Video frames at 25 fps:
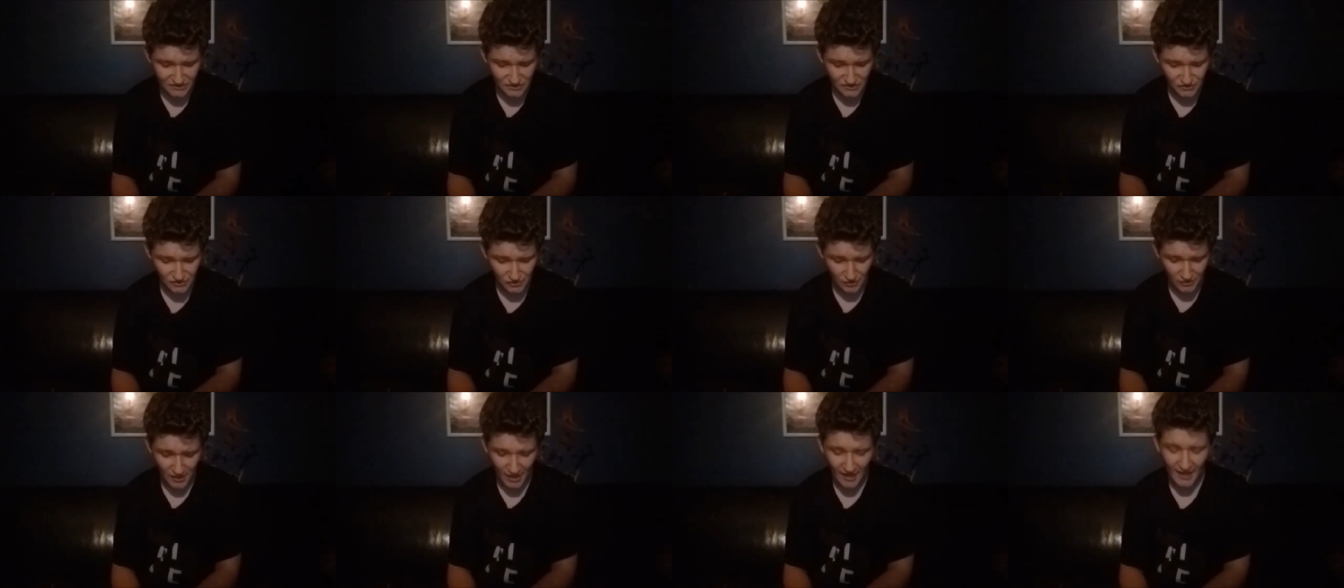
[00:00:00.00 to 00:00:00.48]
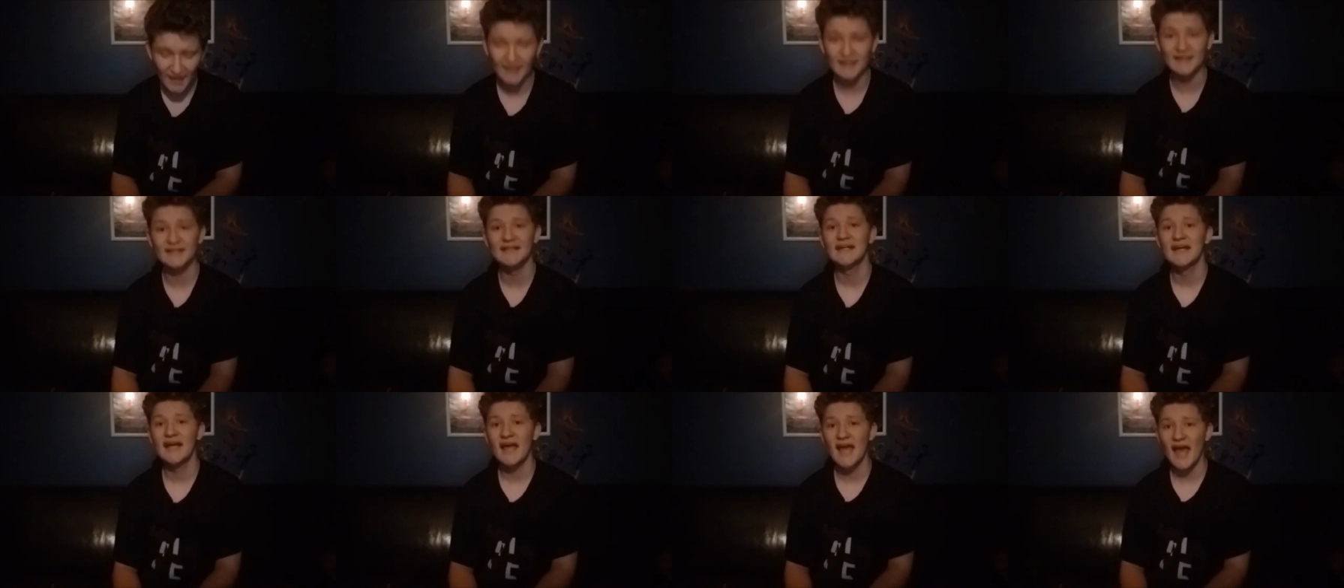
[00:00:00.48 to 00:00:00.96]
So yeah,
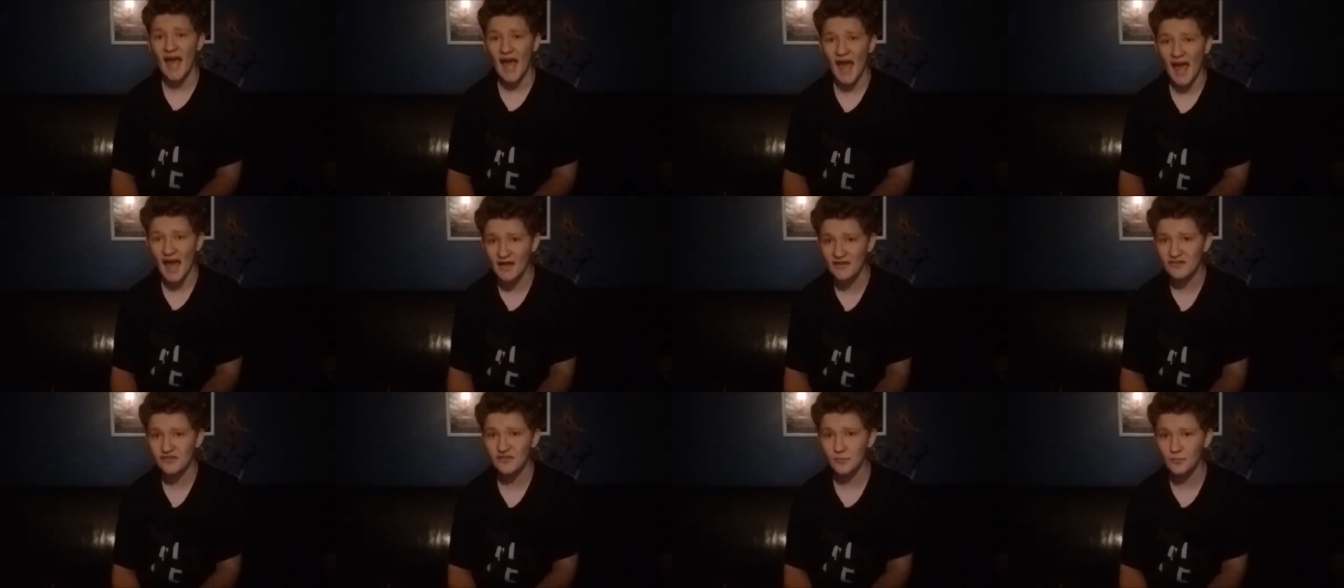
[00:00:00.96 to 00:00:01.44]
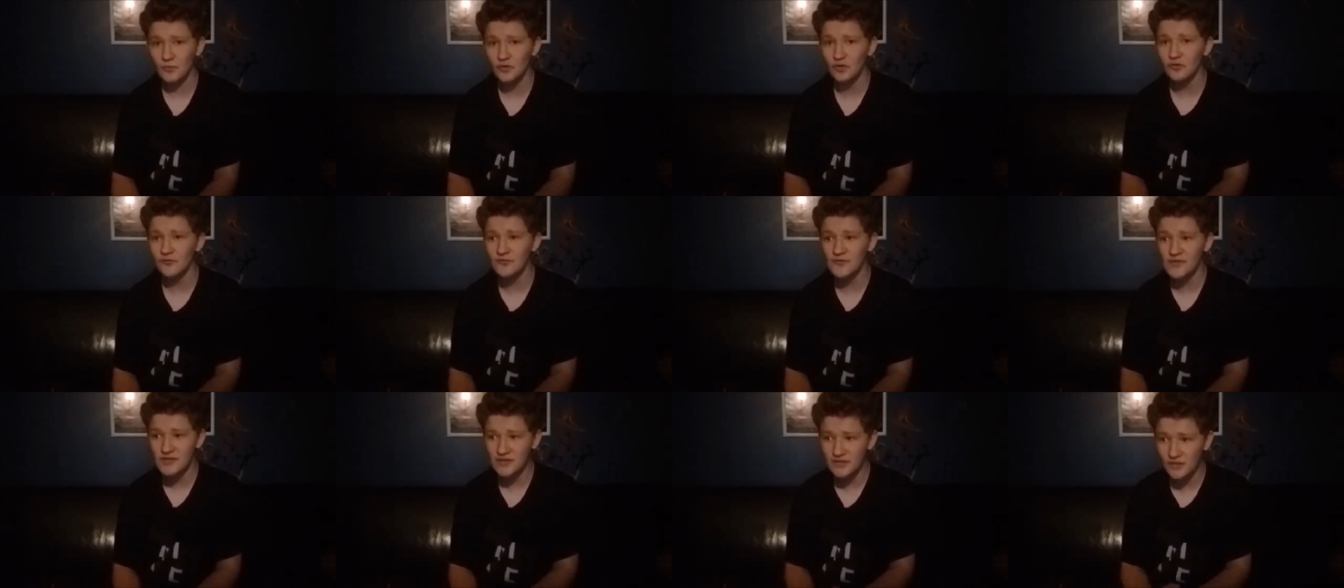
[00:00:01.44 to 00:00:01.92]
as a
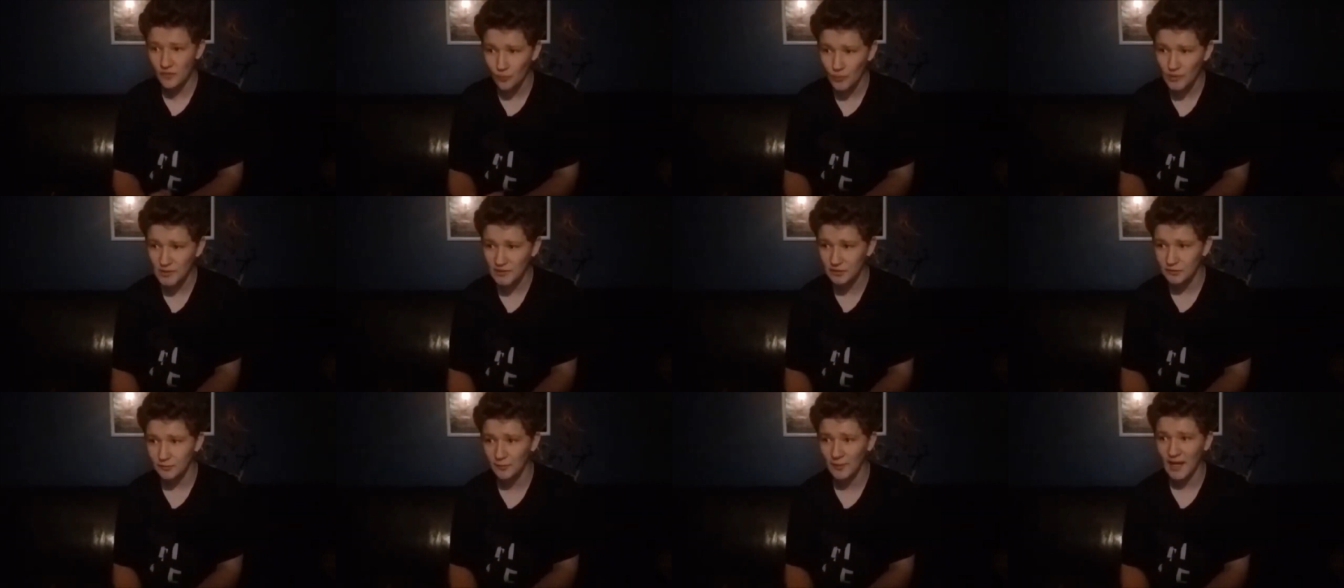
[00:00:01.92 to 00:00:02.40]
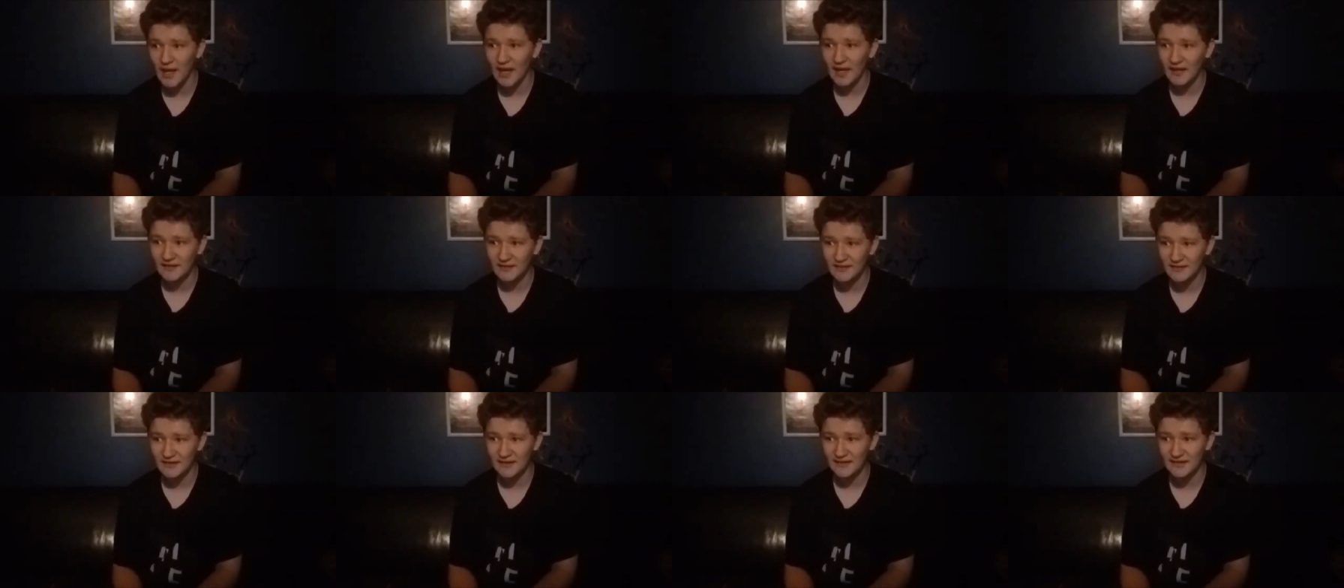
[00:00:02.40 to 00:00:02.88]
movie, The Wicker
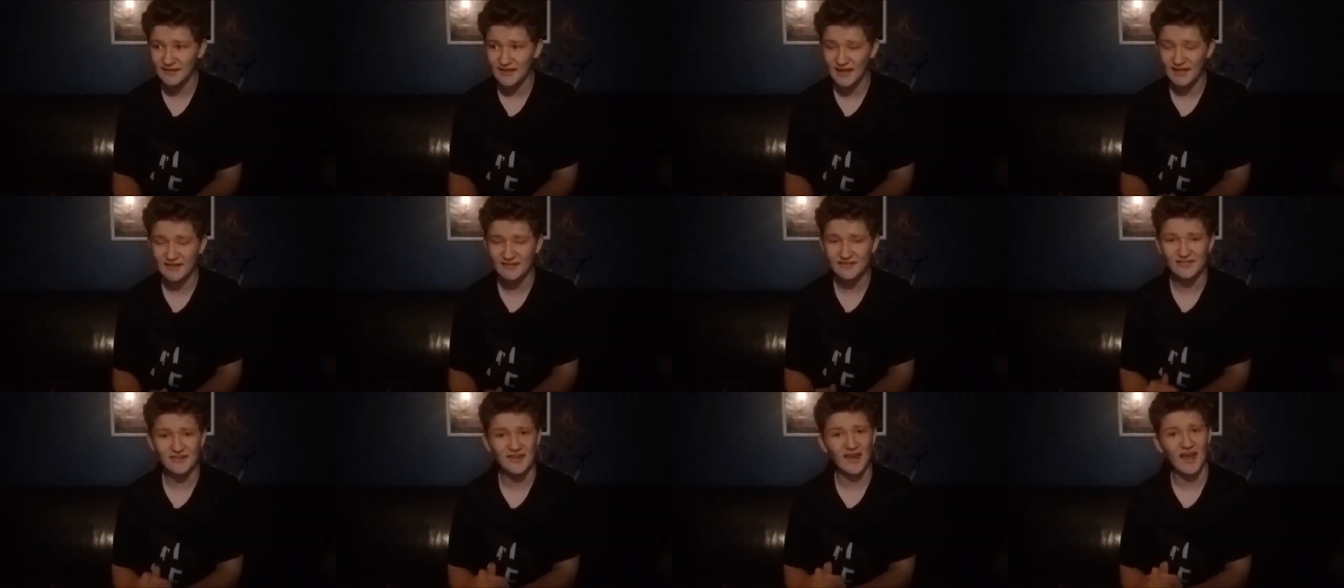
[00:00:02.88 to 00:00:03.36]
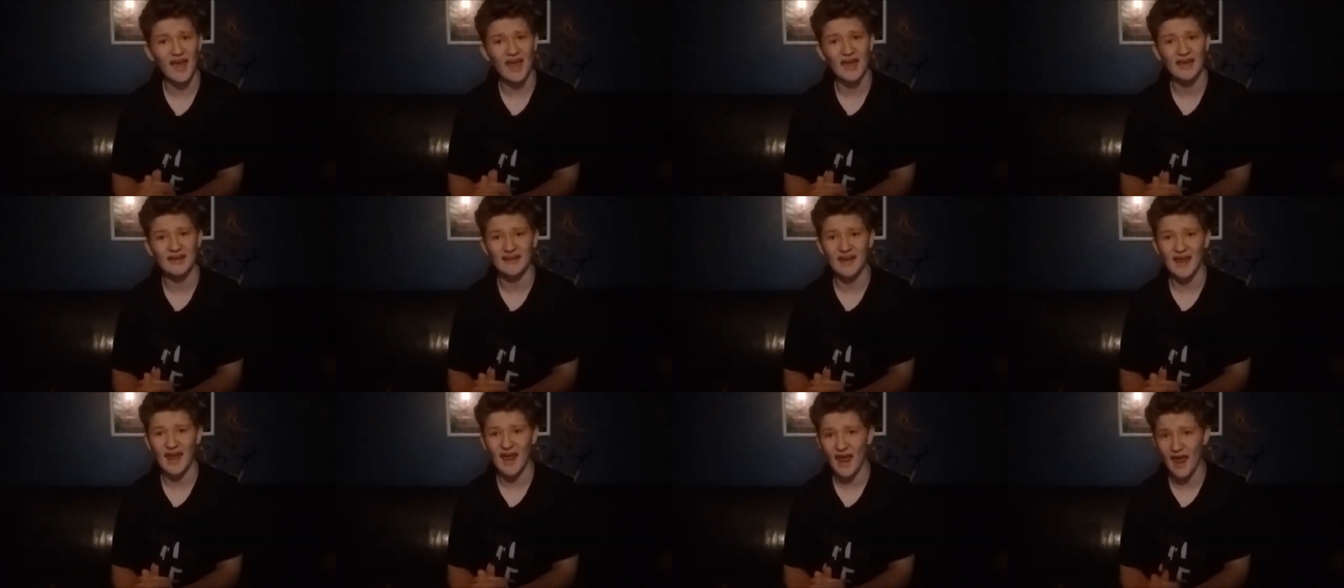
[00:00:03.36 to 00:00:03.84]
Man gets
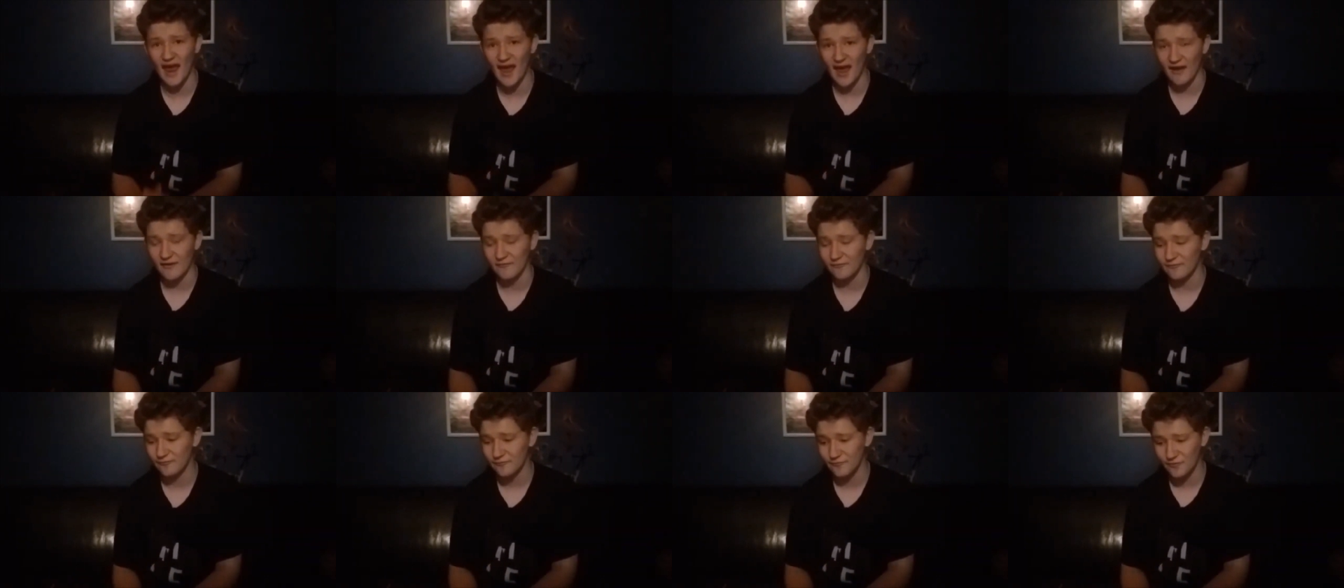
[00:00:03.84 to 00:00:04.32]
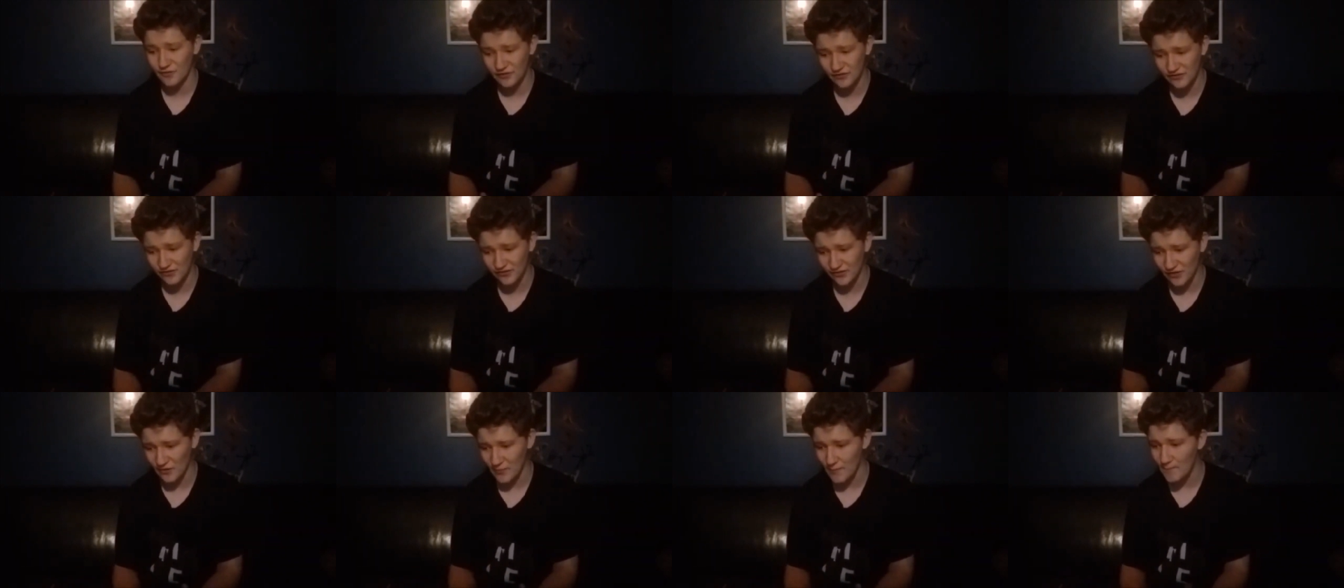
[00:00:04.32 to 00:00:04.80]
an F. This
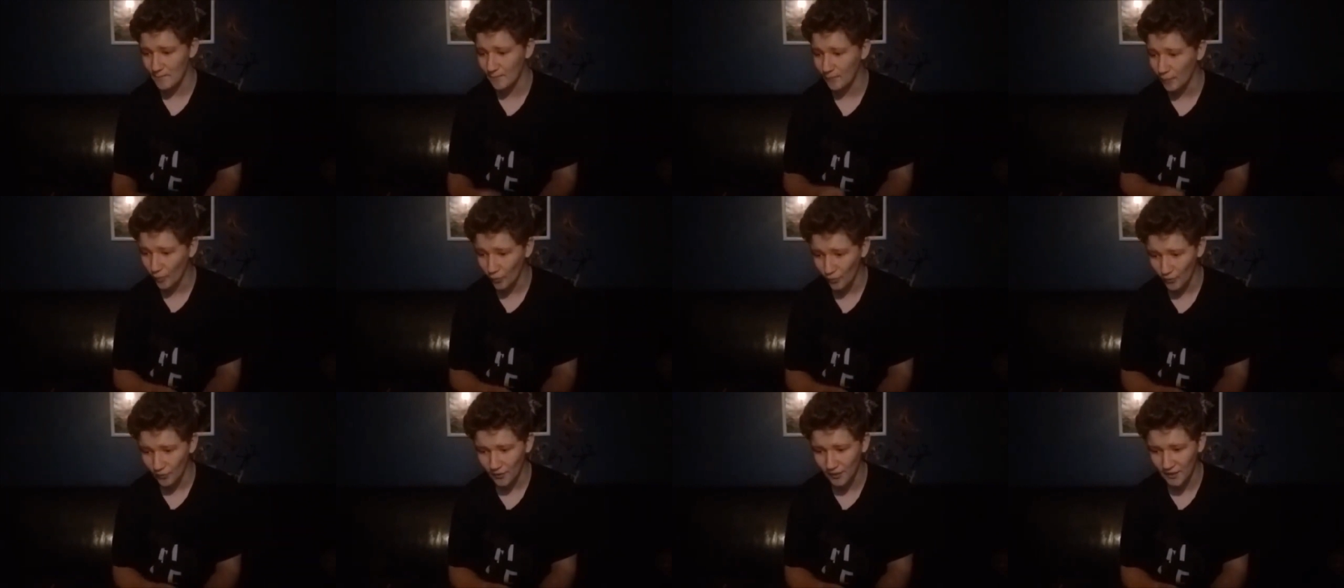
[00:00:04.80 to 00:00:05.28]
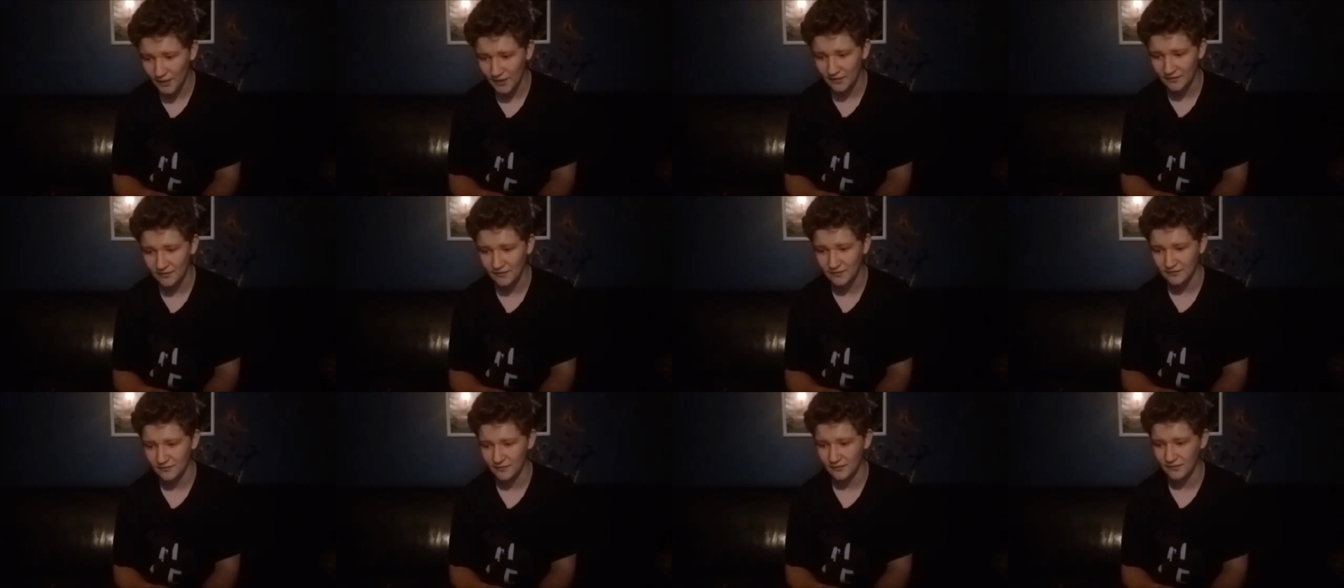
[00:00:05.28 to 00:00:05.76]
is a
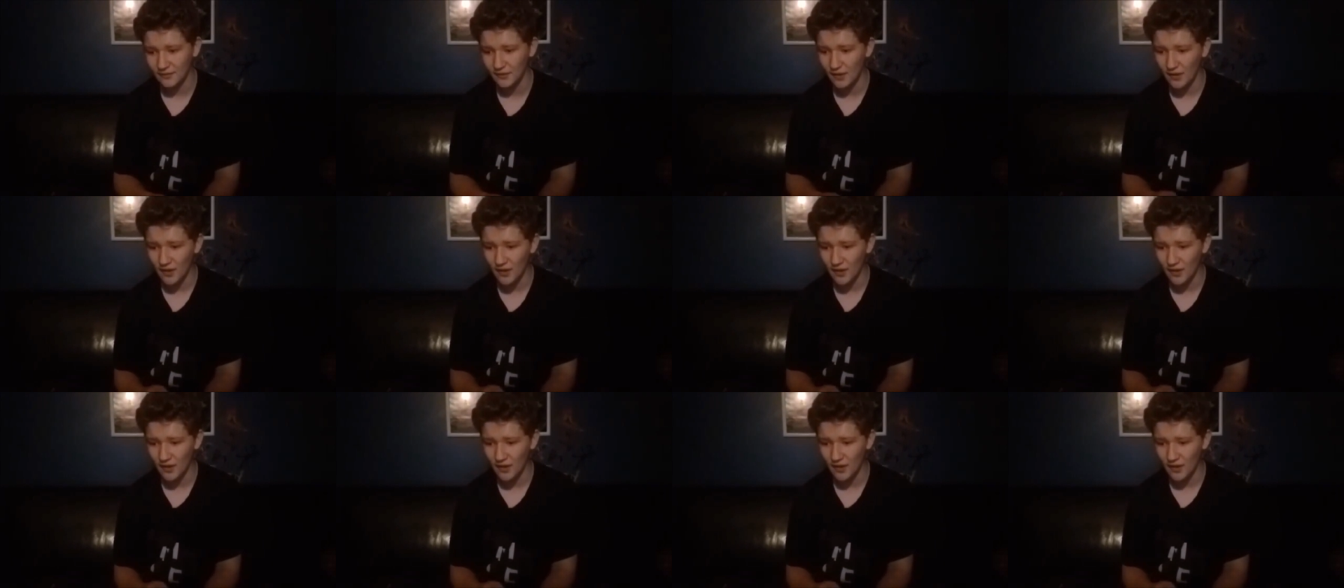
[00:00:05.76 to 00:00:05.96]
boring...